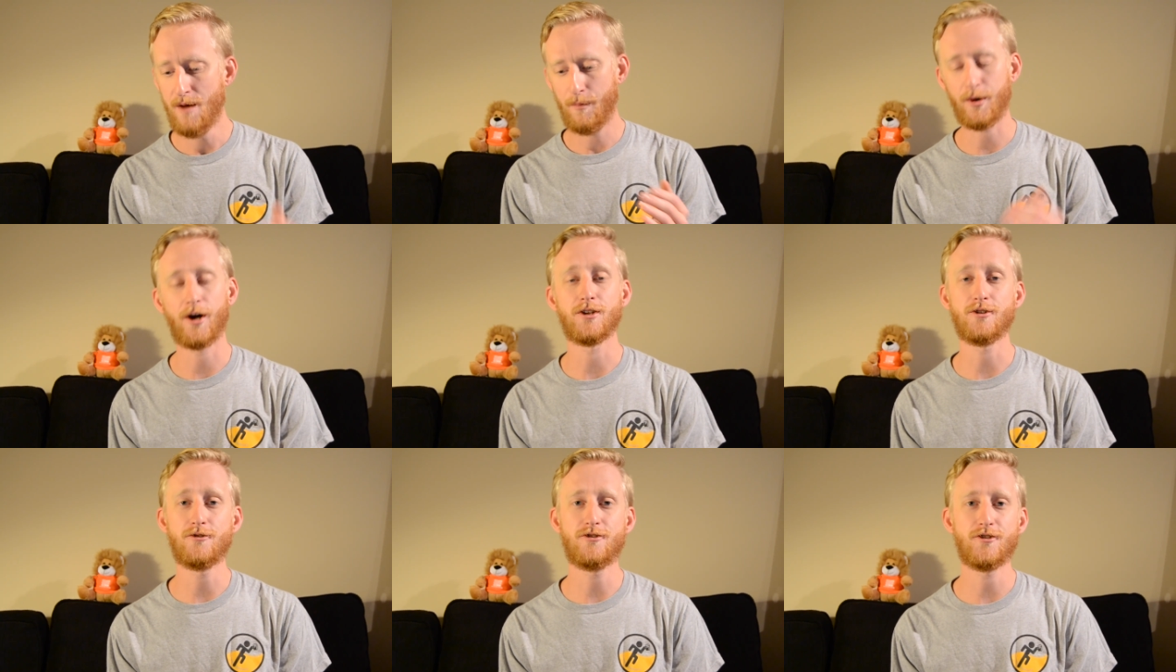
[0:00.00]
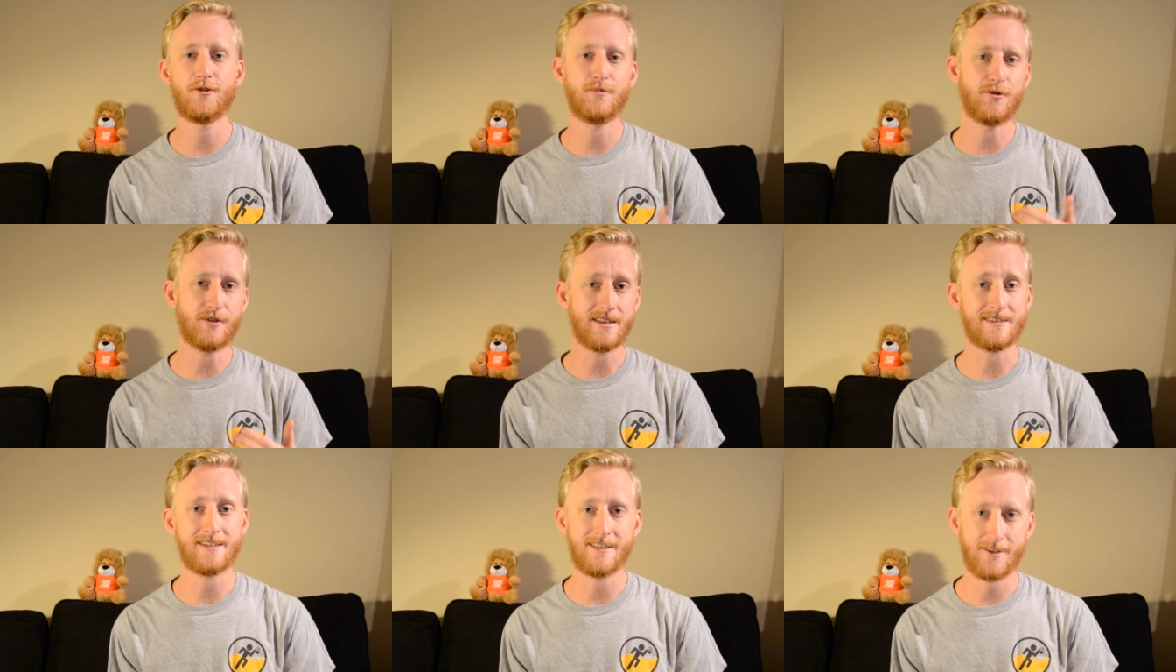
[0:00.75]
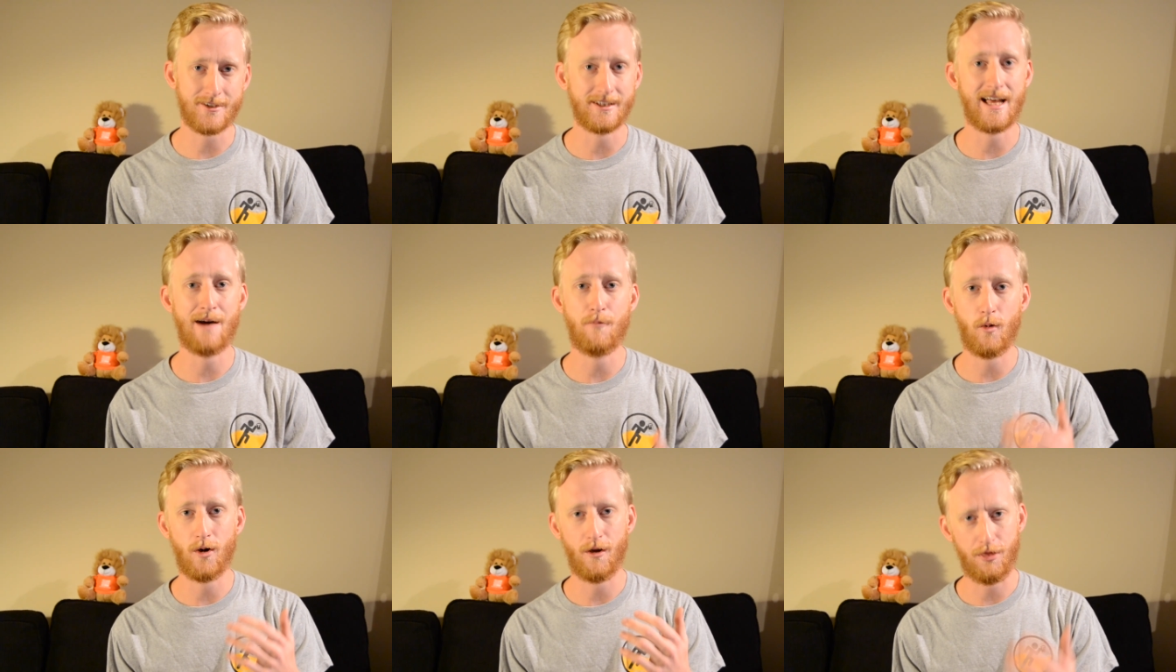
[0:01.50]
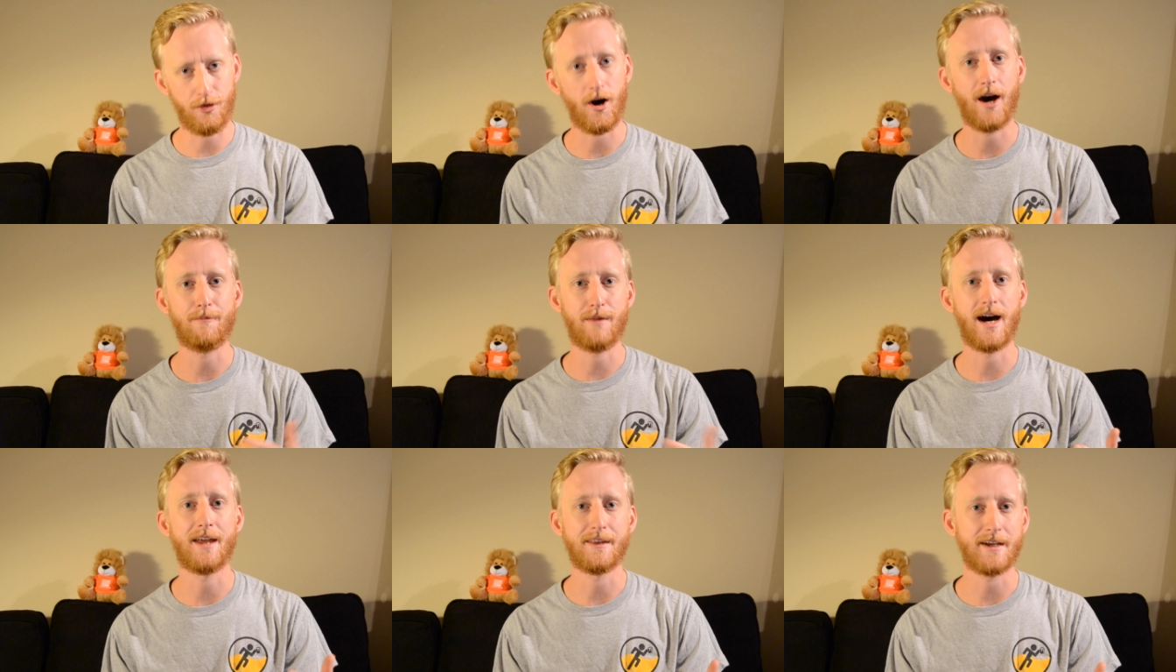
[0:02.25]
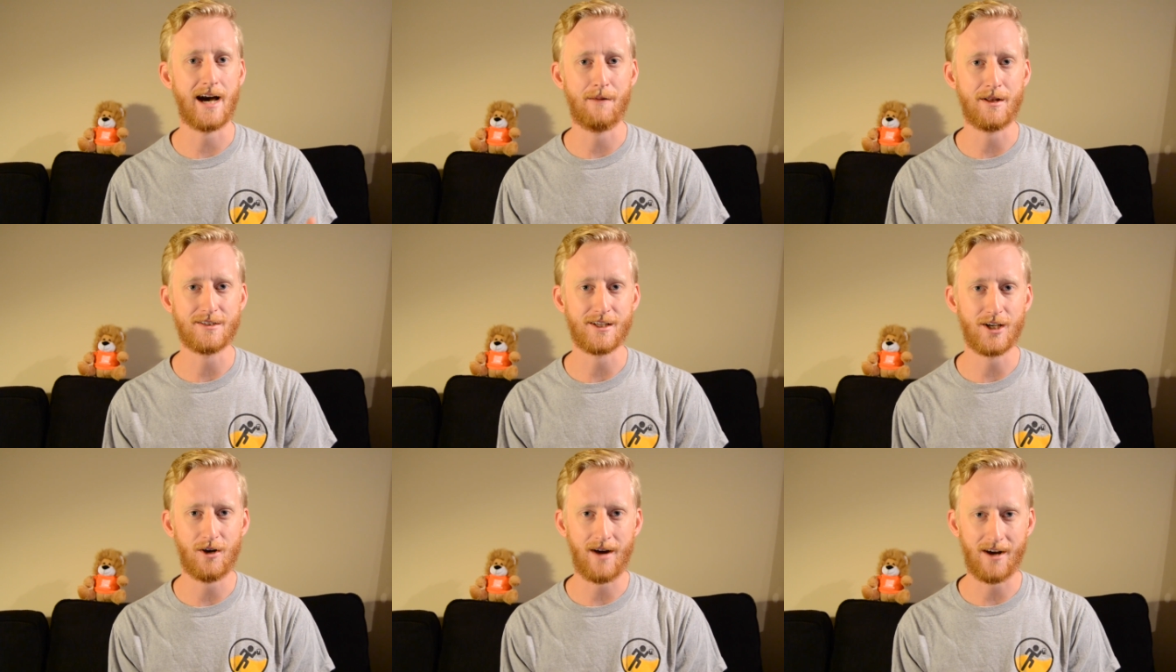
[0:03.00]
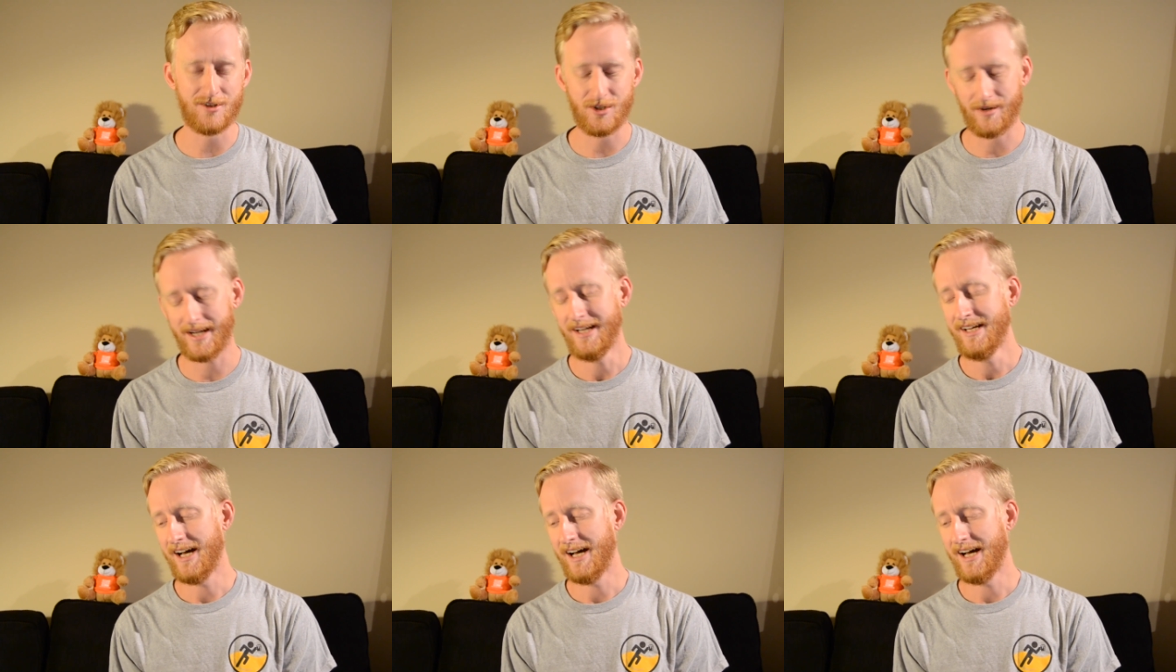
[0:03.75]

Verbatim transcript: But on YouTube, you can see there's a lot more thought behind the comments that go out to it.